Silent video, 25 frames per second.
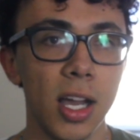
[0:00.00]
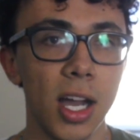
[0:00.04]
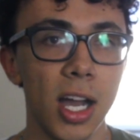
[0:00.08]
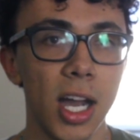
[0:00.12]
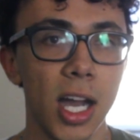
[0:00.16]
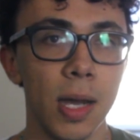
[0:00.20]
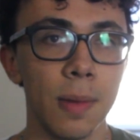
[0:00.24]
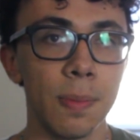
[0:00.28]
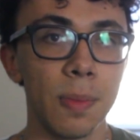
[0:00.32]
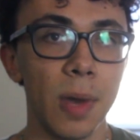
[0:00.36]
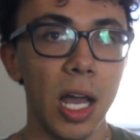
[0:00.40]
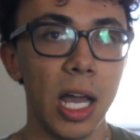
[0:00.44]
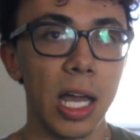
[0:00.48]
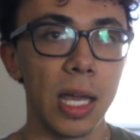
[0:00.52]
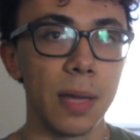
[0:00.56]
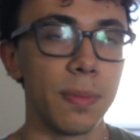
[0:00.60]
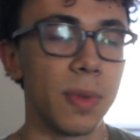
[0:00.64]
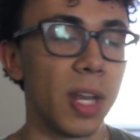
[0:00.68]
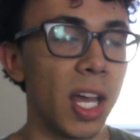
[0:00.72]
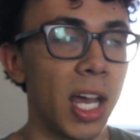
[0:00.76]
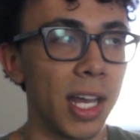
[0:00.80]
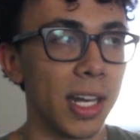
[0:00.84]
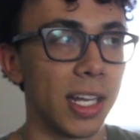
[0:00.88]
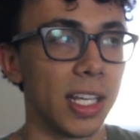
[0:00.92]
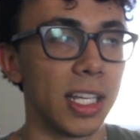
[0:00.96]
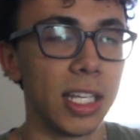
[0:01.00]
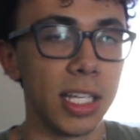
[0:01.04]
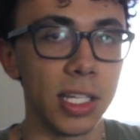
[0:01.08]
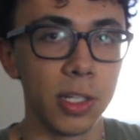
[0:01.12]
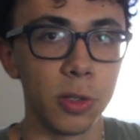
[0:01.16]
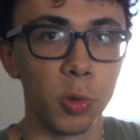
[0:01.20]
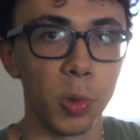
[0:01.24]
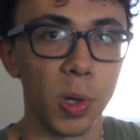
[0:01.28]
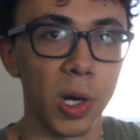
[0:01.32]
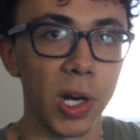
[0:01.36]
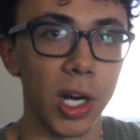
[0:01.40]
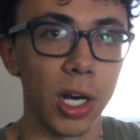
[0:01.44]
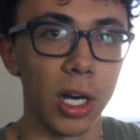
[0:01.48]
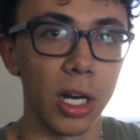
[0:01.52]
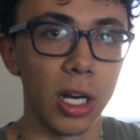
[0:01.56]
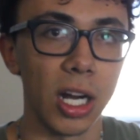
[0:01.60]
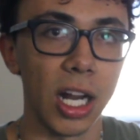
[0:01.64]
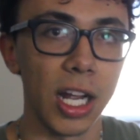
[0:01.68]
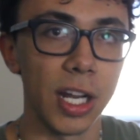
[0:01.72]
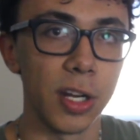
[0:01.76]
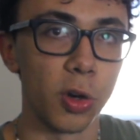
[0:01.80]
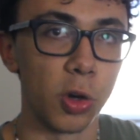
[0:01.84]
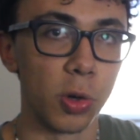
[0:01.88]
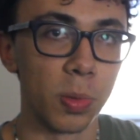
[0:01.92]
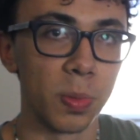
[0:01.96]
Um, I'm not in where
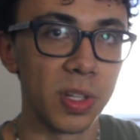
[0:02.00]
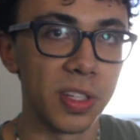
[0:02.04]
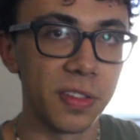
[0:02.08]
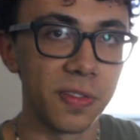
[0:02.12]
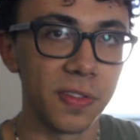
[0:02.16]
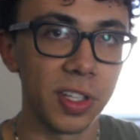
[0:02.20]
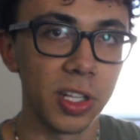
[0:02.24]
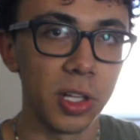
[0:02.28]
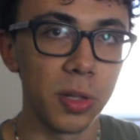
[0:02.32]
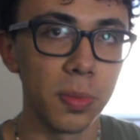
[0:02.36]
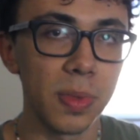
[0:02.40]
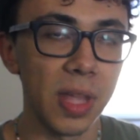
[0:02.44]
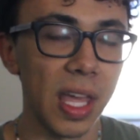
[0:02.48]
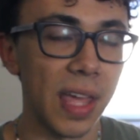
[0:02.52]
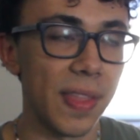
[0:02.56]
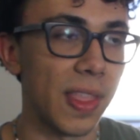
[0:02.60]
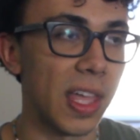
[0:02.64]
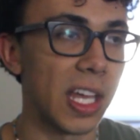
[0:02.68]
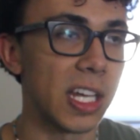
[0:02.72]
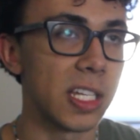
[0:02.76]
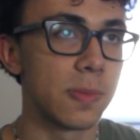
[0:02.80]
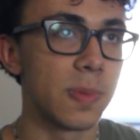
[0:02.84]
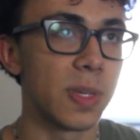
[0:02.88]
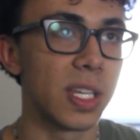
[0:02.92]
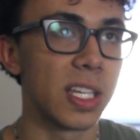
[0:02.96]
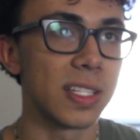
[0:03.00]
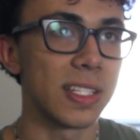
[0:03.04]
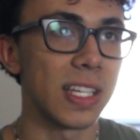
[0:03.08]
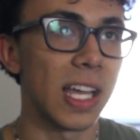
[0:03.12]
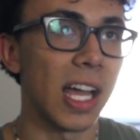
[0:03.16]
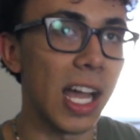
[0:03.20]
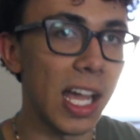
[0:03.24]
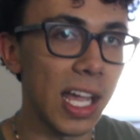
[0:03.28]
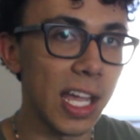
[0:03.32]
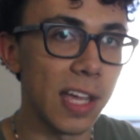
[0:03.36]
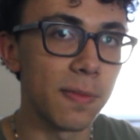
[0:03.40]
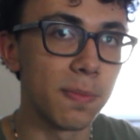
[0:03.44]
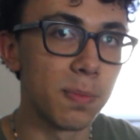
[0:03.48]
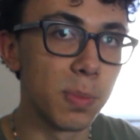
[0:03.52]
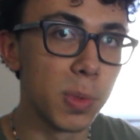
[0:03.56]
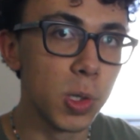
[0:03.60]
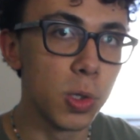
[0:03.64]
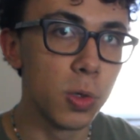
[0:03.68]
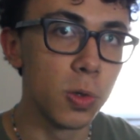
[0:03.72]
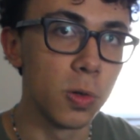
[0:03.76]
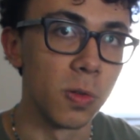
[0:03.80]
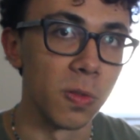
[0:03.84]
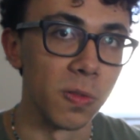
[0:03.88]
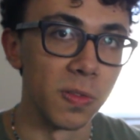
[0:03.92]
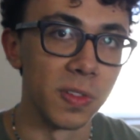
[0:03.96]
I normally film, and that is because I have
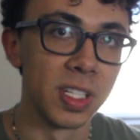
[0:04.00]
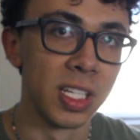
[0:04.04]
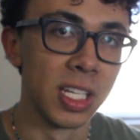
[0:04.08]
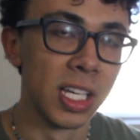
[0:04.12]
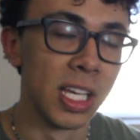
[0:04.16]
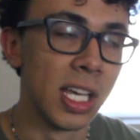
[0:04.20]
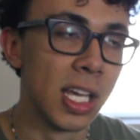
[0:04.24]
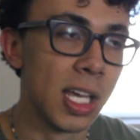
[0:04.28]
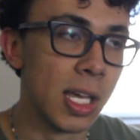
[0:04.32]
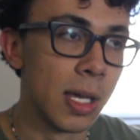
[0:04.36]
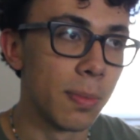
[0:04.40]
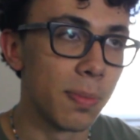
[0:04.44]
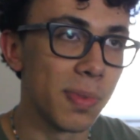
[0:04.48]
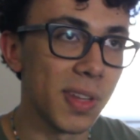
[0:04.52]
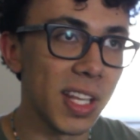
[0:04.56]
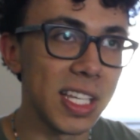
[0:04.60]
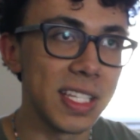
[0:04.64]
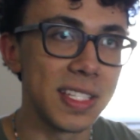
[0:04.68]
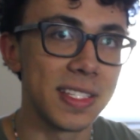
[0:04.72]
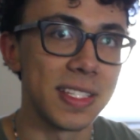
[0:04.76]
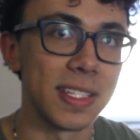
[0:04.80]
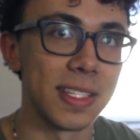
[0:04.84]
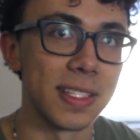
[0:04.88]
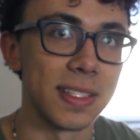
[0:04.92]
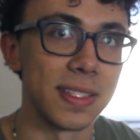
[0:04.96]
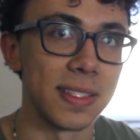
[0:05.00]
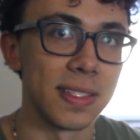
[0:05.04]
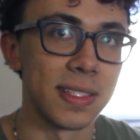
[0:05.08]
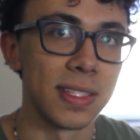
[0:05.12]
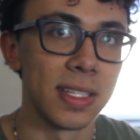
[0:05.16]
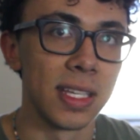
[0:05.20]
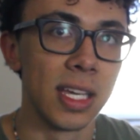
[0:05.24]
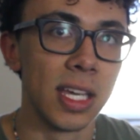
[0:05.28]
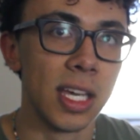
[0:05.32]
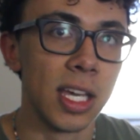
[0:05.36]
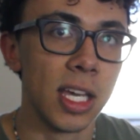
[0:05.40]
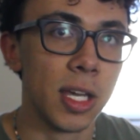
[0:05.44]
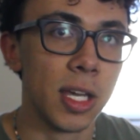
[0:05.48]
moved places,